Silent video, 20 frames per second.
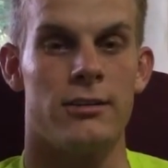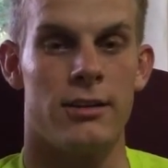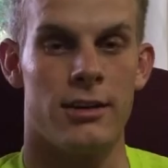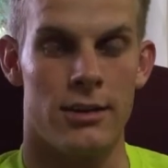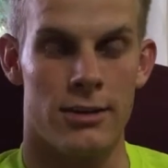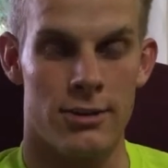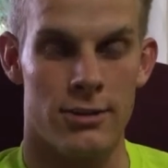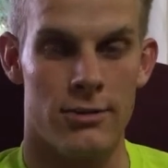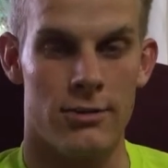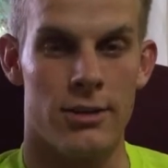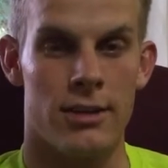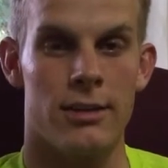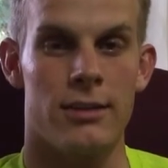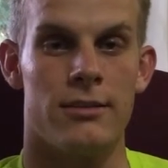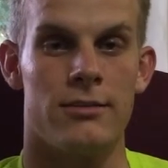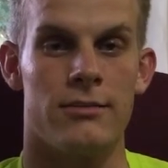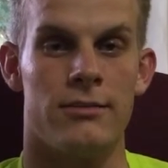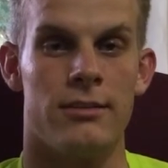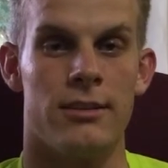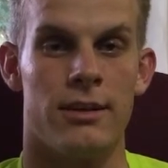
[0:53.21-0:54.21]
gonna do
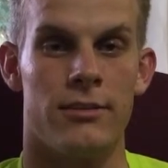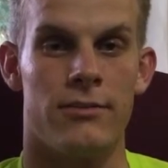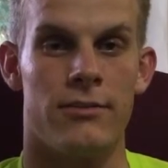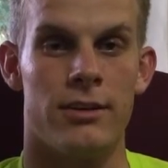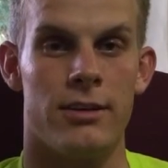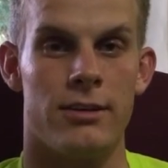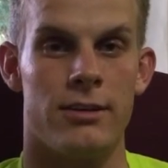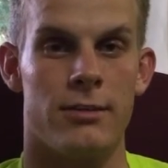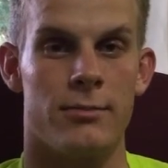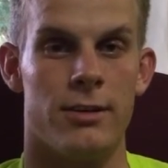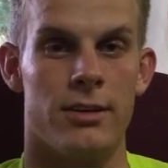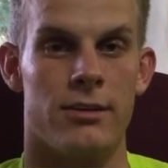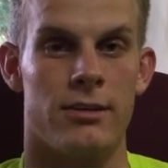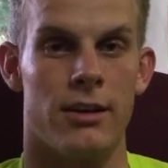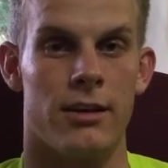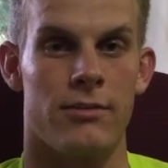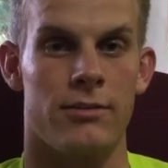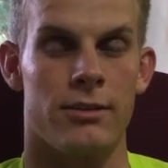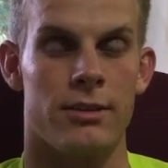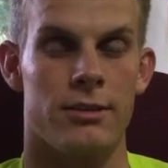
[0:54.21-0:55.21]
good and finish your
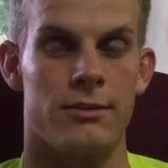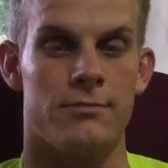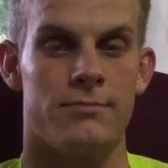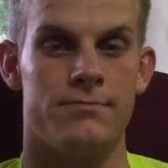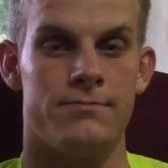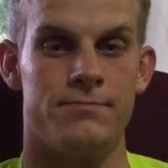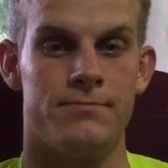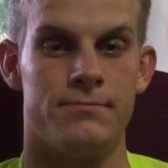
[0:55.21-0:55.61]
mission off good.